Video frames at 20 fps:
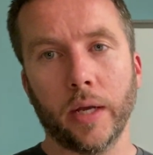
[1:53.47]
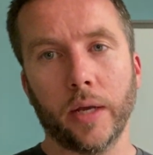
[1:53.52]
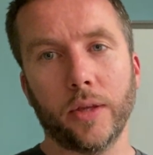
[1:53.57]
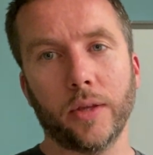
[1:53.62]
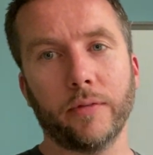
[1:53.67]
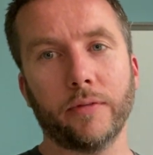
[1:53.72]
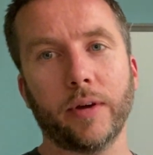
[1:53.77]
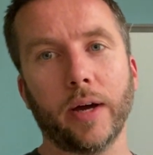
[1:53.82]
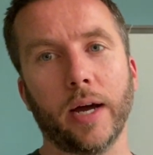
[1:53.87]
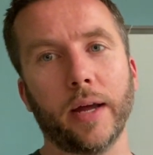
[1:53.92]

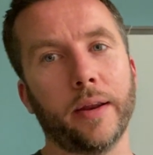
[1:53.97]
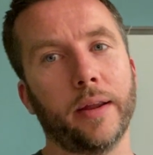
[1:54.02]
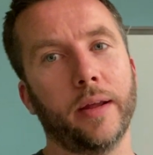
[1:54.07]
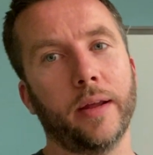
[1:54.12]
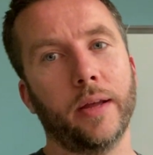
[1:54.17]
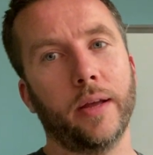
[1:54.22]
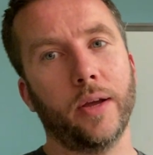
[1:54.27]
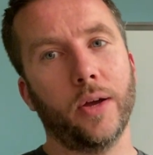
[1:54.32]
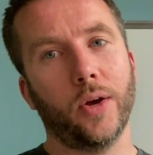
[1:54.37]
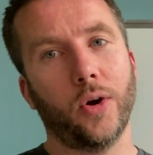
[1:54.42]
you've got
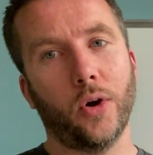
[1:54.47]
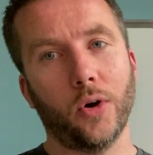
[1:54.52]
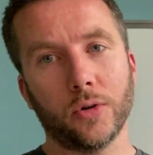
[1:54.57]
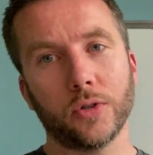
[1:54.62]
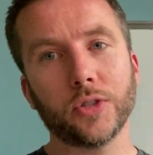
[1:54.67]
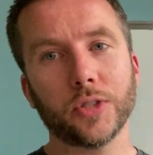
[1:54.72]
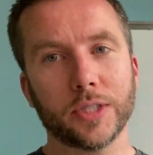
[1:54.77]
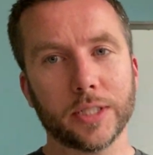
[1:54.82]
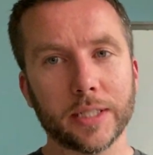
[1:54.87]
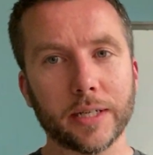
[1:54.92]

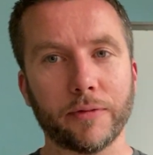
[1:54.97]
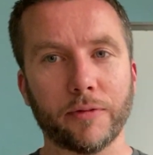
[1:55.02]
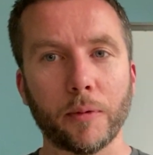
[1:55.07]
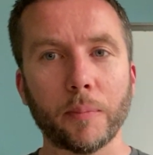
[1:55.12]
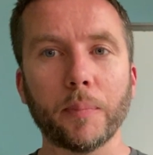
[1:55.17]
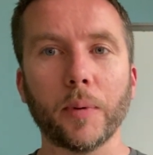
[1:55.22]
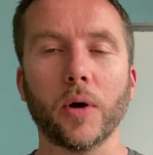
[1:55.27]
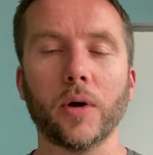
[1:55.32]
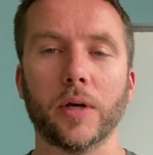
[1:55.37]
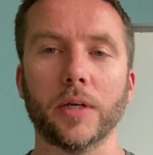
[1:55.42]
hundreds of
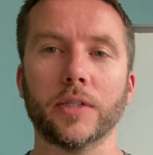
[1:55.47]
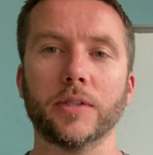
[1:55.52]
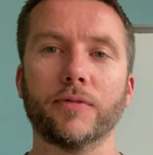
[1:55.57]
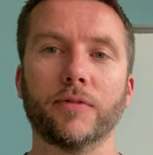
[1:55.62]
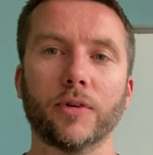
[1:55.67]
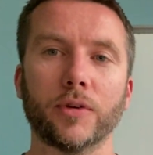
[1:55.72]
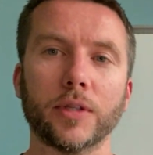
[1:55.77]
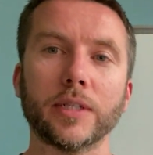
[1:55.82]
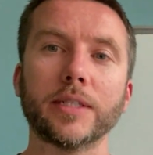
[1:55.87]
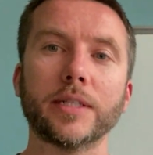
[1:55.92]
different buckets
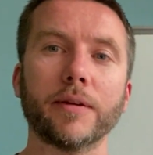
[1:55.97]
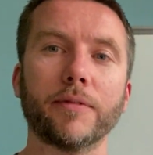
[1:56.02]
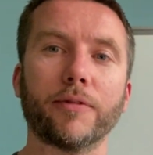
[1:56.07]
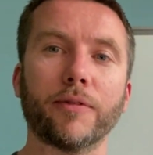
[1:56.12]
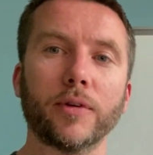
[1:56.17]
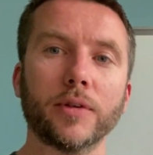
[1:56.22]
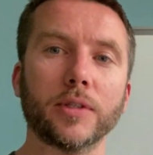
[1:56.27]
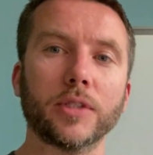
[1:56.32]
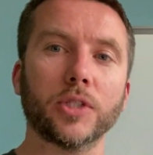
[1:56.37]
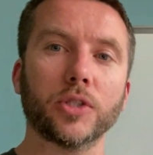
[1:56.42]
for the
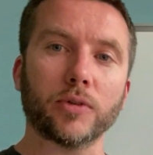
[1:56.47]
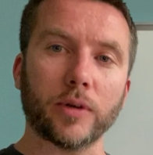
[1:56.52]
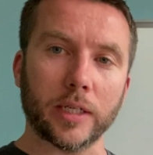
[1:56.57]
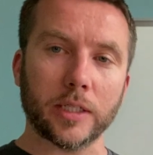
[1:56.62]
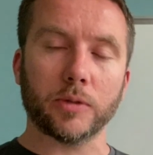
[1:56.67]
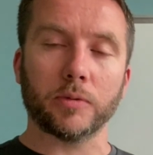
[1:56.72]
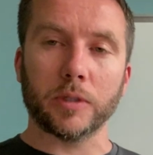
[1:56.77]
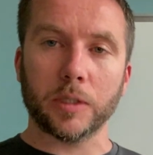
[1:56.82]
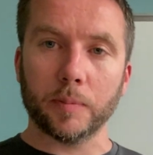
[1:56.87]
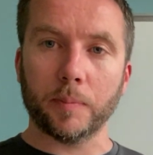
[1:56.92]
different
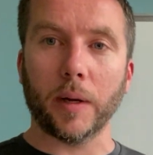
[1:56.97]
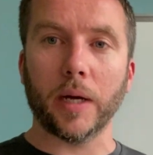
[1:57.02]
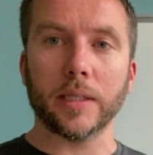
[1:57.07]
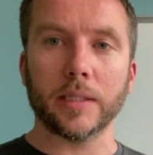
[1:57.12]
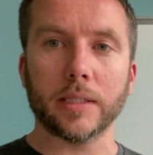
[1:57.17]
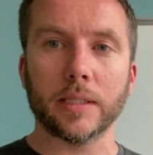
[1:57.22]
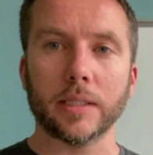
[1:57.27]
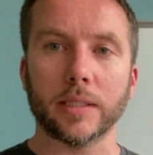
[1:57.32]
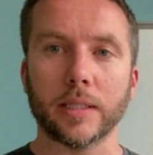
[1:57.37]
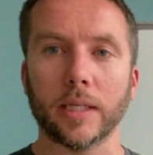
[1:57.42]
stress
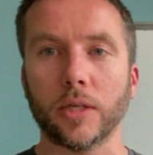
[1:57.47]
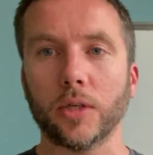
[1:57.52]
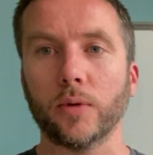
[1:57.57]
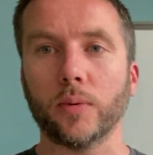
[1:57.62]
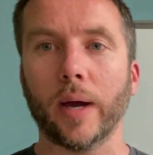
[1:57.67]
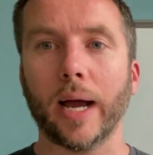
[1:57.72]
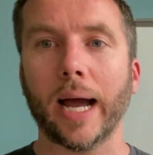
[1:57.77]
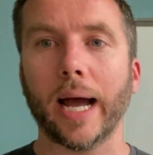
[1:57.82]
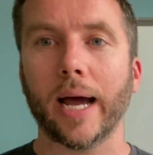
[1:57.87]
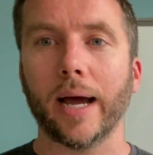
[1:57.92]
responses that you
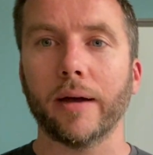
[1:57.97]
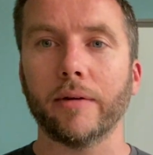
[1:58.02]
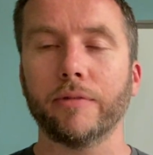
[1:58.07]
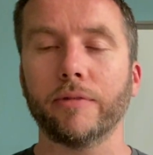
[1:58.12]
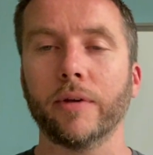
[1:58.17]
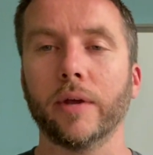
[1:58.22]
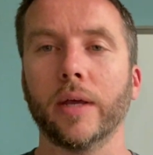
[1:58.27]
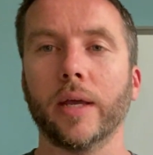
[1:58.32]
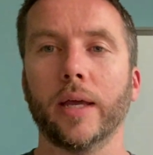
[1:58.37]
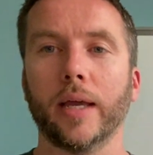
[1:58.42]
have
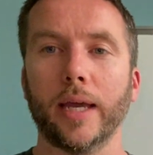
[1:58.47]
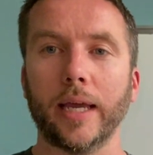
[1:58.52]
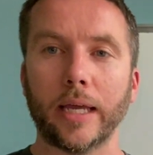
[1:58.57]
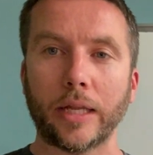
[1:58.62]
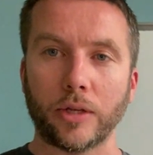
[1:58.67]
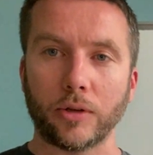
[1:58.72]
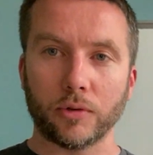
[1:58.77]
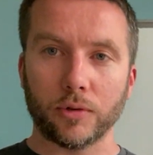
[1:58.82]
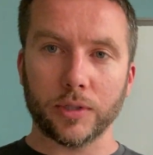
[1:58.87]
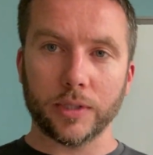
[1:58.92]

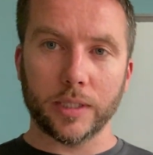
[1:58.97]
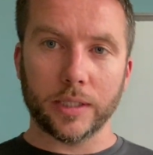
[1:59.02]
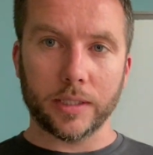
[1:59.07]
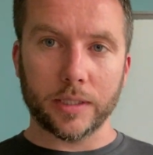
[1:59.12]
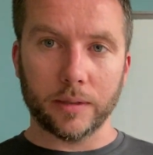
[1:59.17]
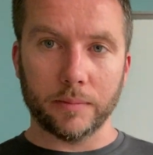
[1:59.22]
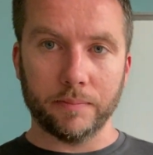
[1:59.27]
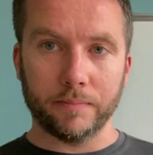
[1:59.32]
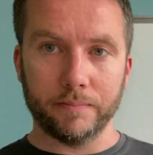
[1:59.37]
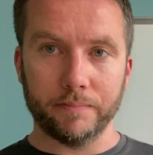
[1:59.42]
in your
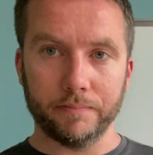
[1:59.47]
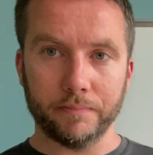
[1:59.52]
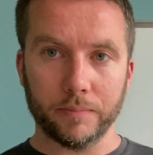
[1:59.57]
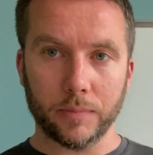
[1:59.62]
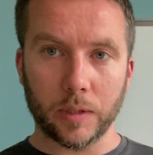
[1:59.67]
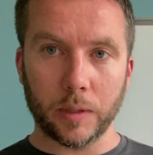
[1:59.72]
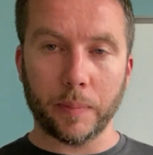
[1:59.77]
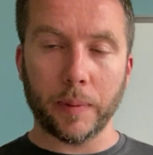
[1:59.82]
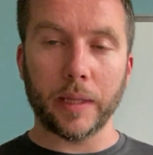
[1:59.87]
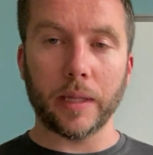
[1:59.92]
system,
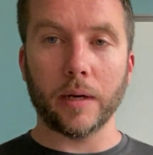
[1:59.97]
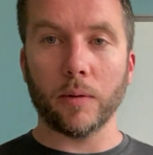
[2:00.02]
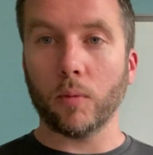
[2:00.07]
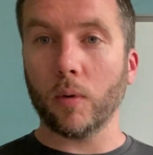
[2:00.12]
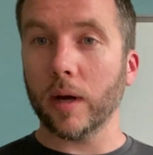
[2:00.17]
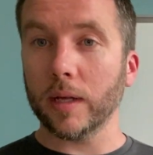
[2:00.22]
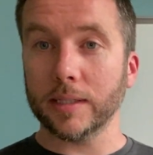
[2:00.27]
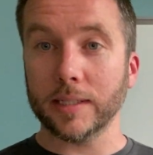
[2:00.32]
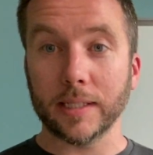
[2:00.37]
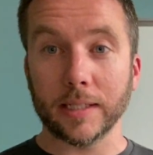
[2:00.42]
depending on
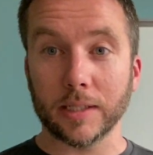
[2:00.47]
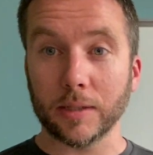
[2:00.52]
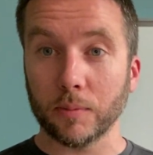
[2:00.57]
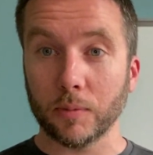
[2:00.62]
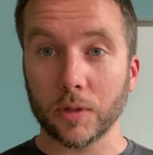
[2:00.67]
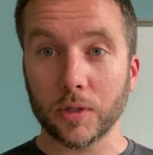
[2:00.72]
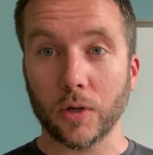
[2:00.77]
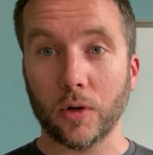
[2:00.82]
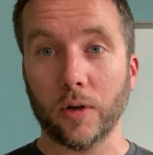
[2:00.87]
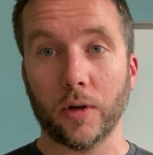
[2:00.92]
what system
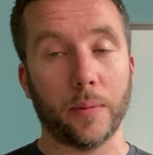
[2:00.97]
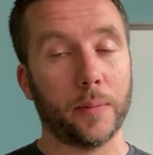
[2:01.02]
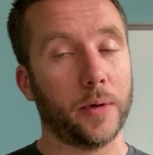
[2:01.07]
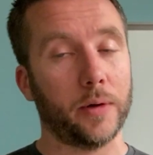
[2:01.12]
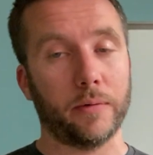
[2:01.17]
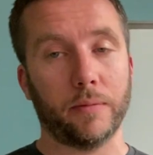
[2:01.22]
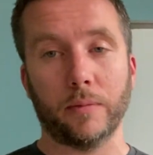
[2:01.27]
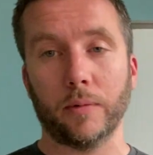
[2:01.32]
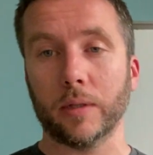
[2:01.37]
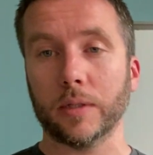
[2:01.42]
we're talking
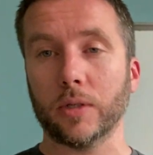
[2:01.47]
about. We'll